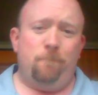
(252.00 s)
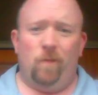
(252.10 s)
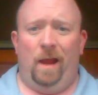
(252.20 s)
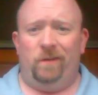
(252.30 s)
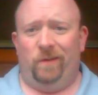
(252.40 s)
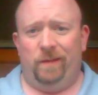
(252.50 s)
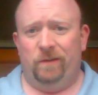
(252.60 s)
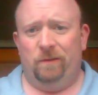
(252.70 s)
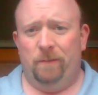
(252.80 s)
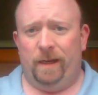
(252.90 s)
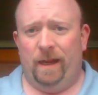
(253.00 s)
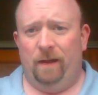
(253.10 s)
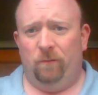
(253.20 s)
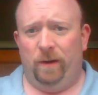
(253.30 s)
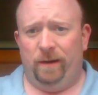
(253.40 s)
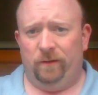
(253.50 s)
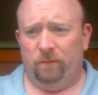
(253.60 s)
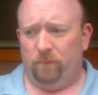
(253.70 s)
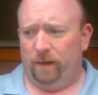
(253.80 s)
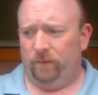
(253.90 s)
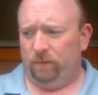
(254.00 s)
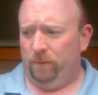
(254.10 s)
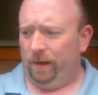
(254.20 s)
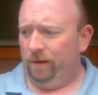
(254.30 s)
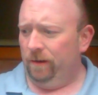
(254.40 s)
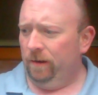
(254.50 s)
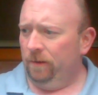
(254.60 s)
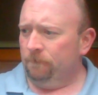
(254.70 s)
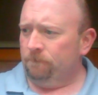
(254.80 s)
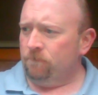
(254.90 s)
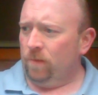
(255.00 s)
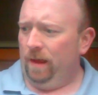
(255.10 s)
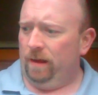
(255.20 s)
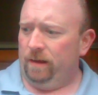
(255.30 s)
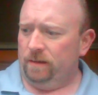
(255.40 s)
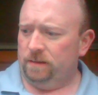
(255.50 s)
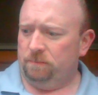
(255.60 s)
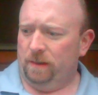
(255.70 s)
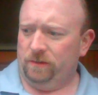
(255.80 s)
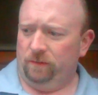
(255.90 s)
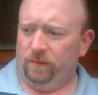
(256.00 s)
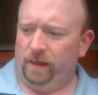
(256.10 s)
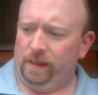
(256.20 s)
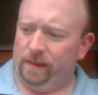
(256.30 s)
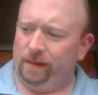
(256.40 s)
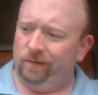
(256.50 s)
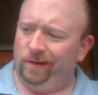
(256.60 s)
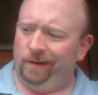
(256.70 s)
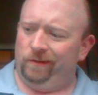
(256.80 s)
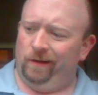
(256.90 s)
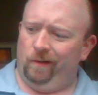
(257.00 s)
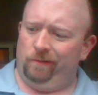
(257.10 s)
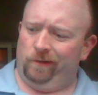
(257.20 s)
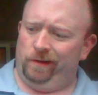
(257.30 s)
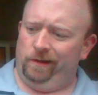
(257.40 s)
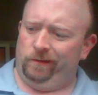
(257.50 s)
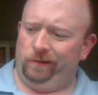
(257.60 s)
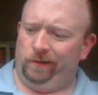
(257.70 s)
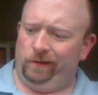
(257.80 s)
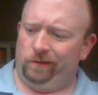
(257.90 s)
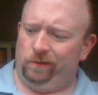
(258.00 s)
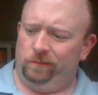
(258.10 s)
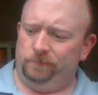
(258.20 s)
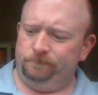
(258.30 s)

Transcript: I'd say this would make a halfway decent breakfast beer, uh, especially for ninety-nine cents. However, it is a seasonal.